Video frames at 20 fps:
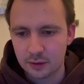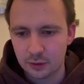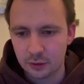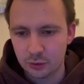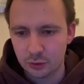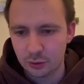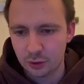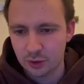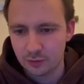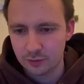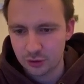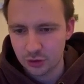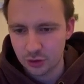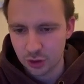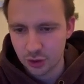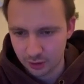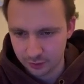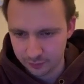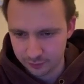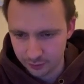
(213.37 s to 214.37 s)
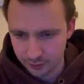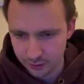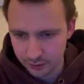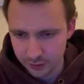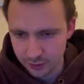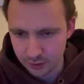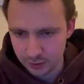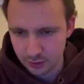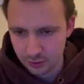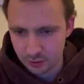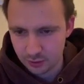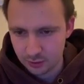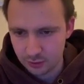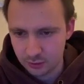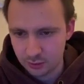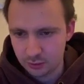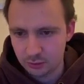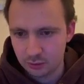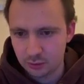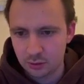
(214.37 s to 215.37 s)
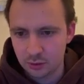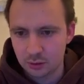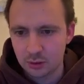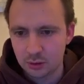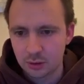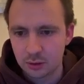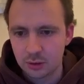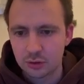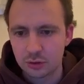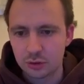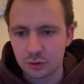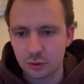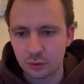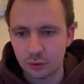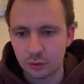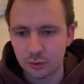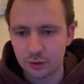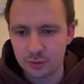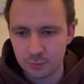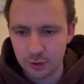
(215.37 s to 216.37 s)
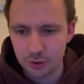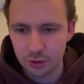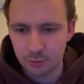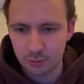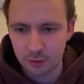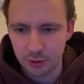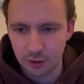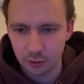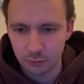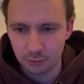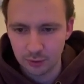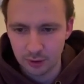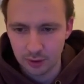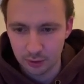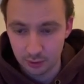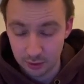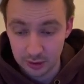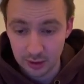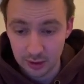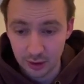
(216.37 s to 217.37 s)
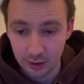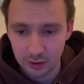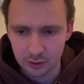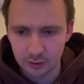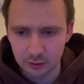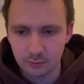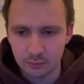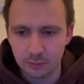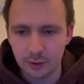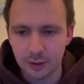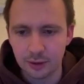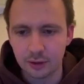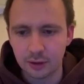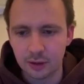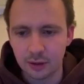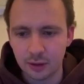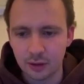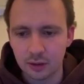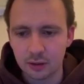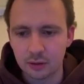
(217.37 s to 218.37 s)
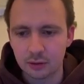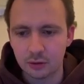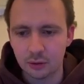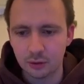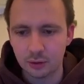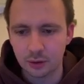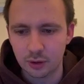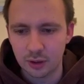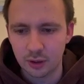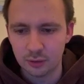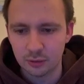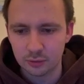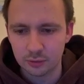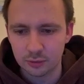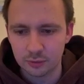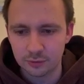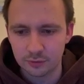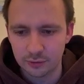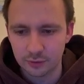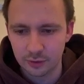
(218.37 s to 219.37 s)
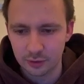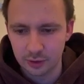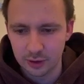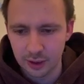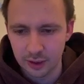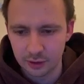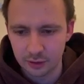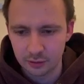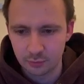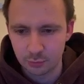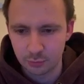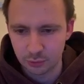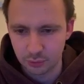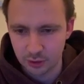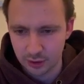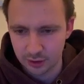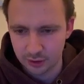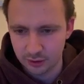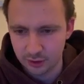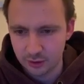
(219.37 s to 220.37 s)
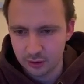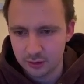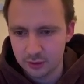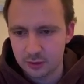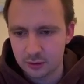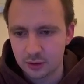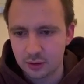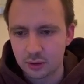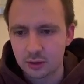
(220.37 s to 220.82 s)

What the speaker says: You give a check first. So this bishop cannot be taken by the king on account of the knight protecting it.